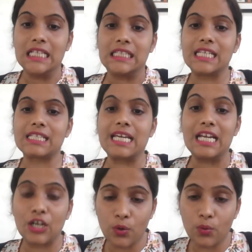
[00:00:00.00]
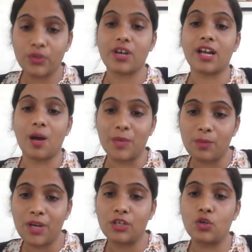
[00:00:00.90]
This includes a
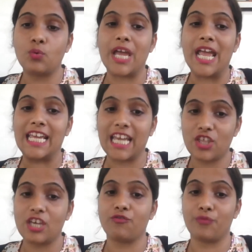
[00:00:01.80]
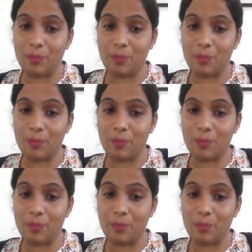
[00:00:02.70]
commitment to engaging